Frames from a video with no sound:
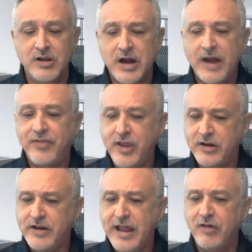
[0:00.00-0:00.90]
I think
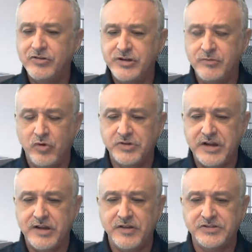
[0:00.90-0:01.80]
now, Jim, we're
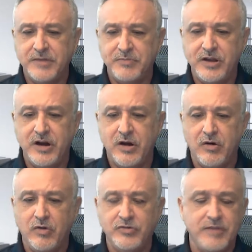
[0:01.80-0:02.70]
setting this up in our
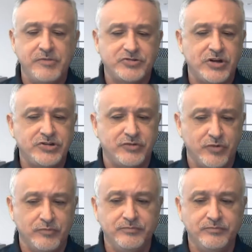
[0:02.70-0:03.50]
own demonstration room.